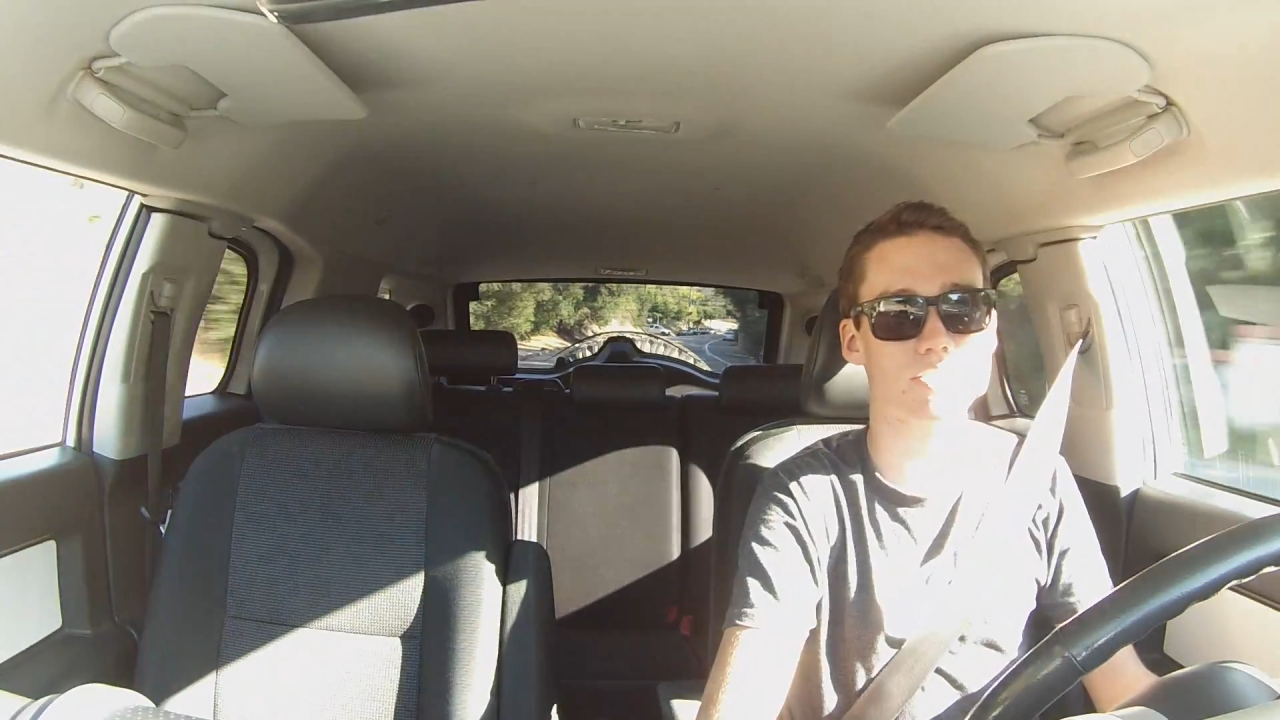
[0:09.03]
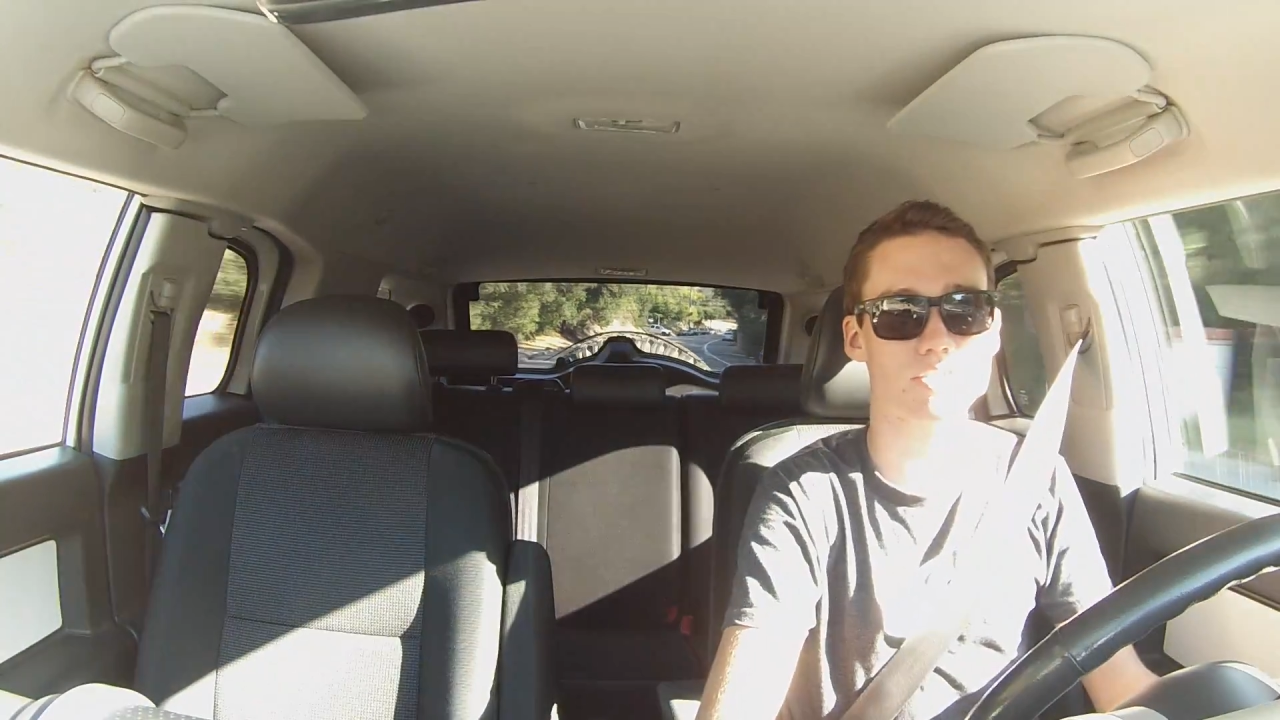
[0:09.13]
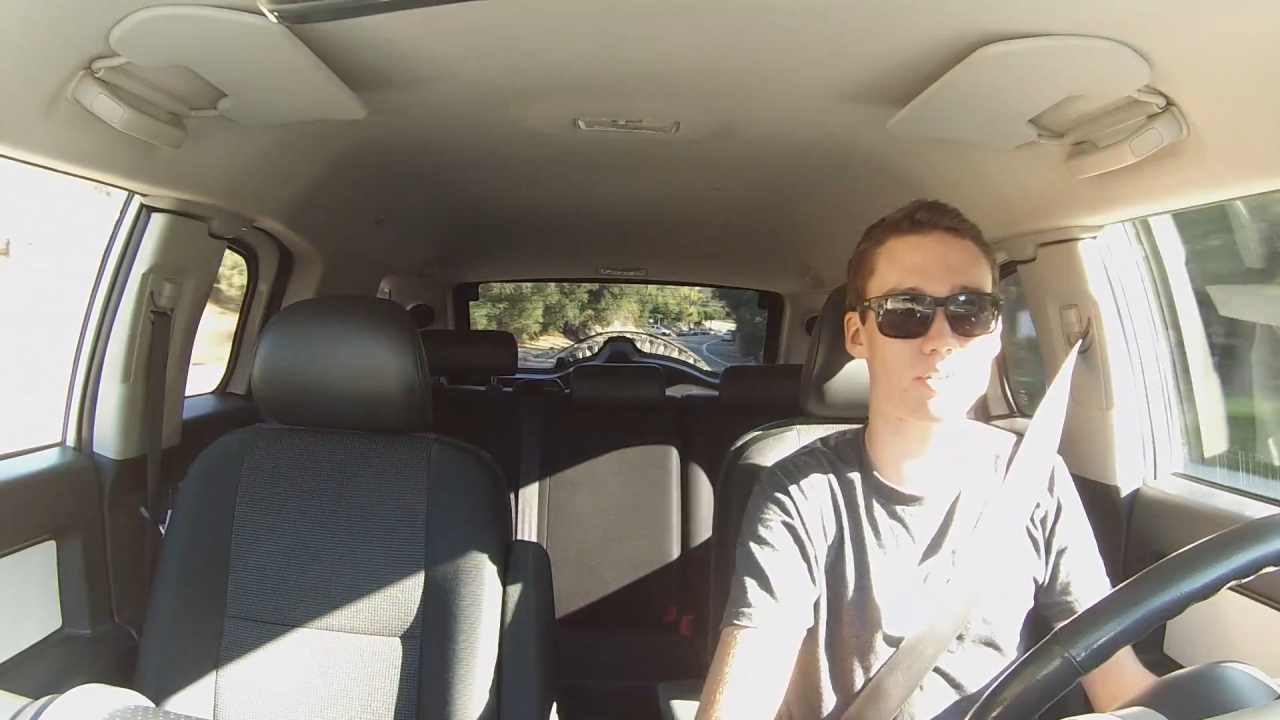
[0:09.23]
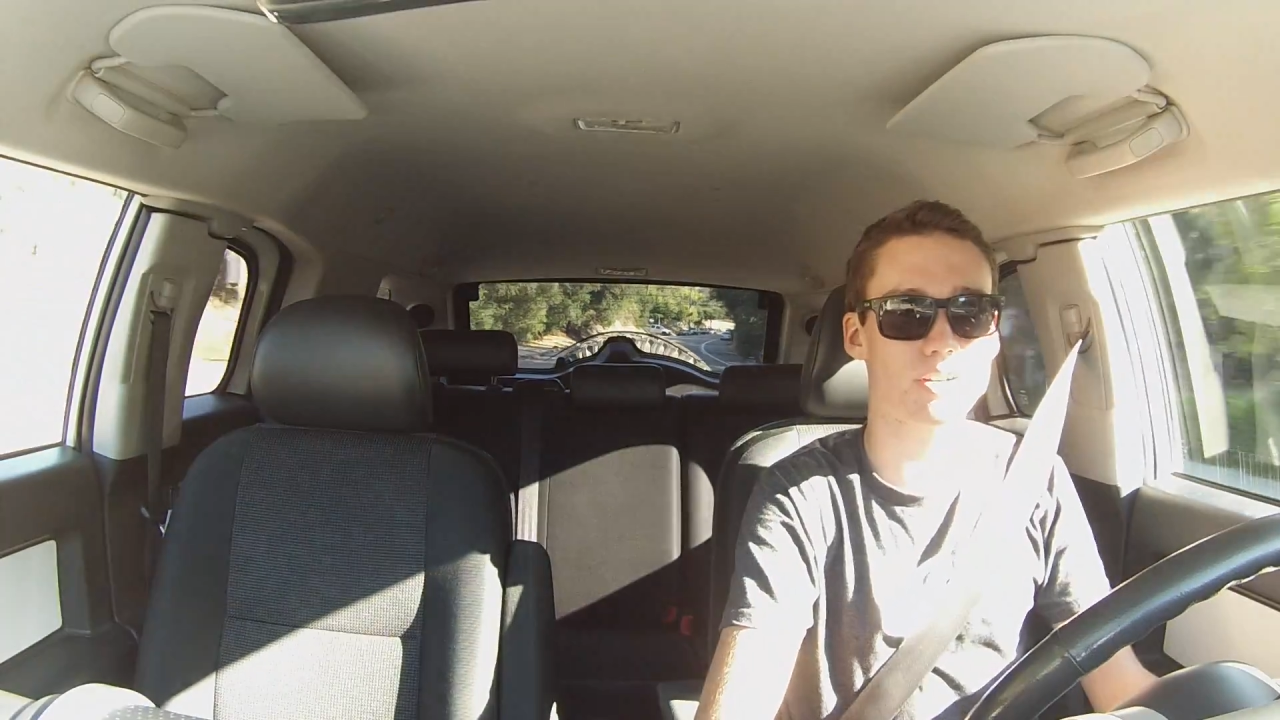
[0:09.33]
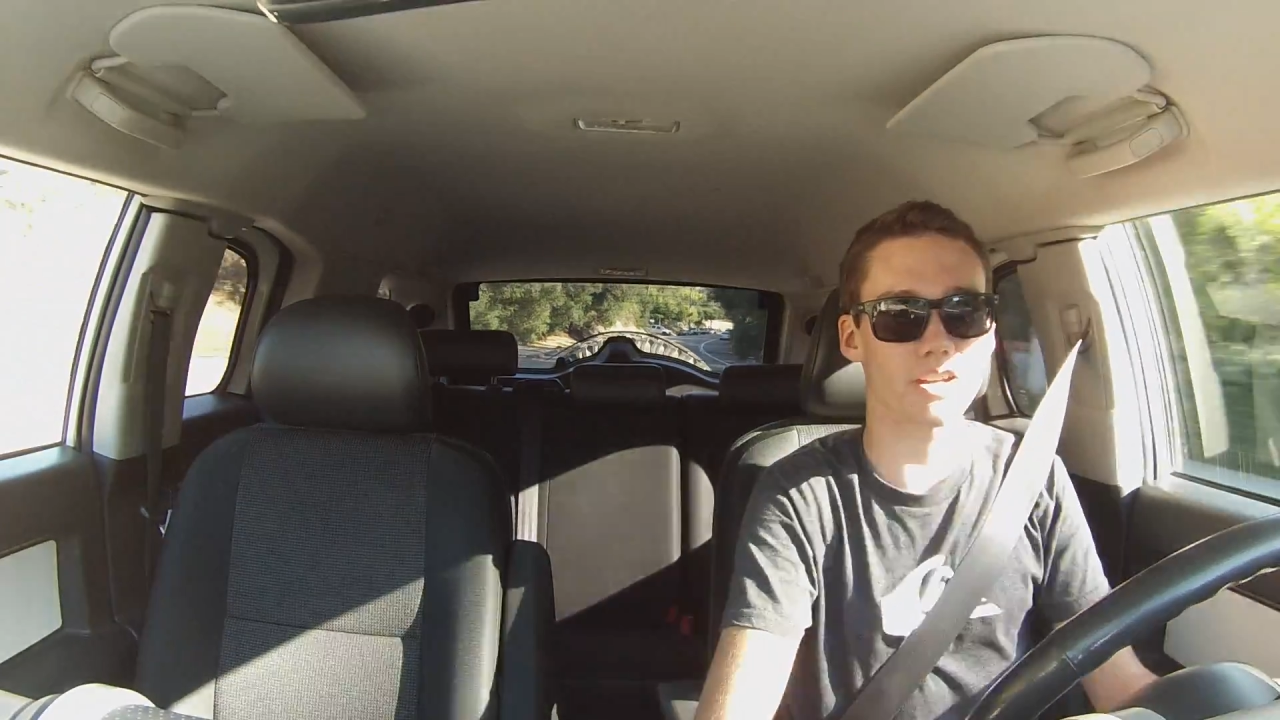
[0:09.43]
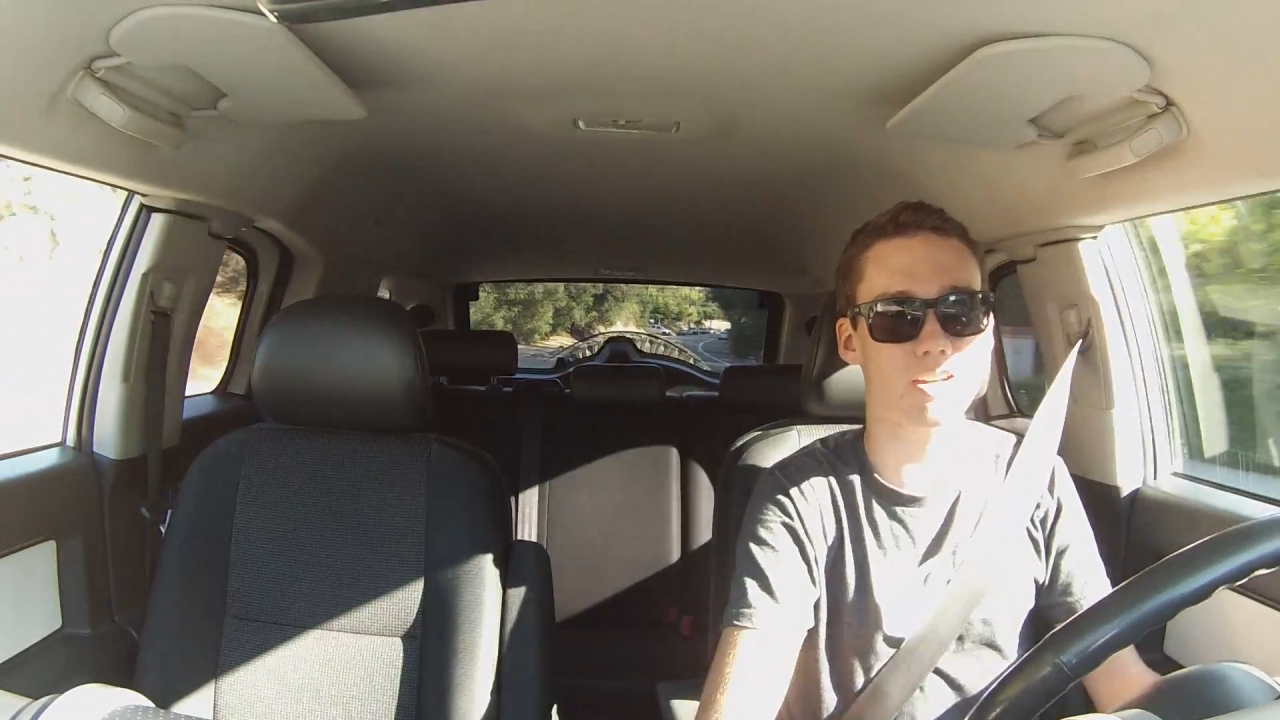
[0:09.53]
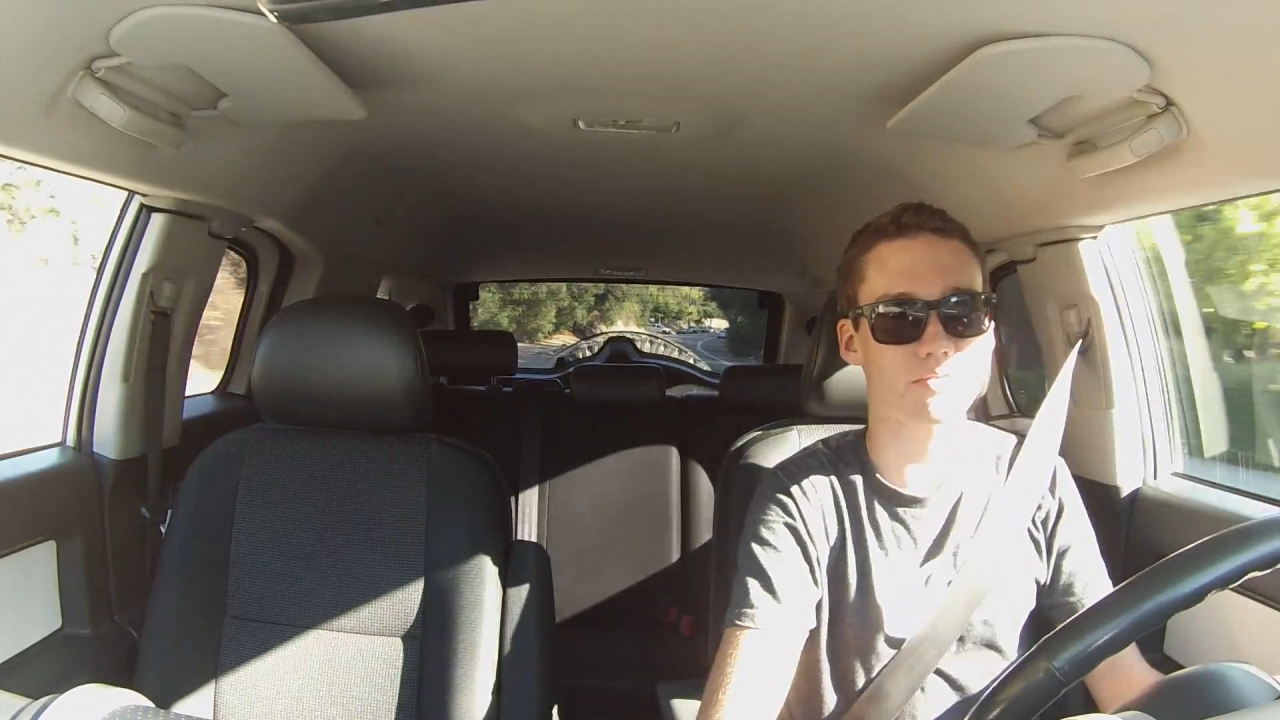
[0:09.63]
Toyota